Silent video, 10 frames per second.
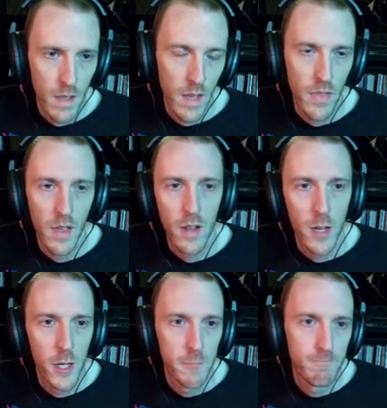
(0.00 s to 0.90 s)
And then,
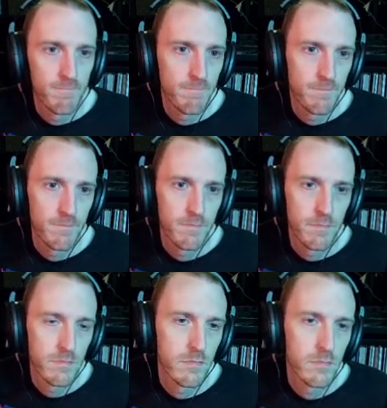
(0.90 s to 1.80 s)
um,
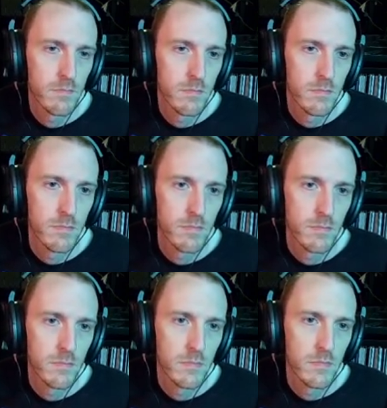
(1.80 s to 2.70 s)

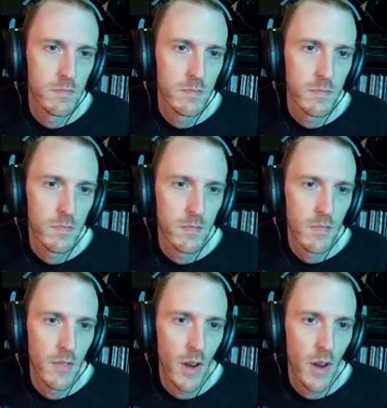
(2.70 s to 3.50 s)
if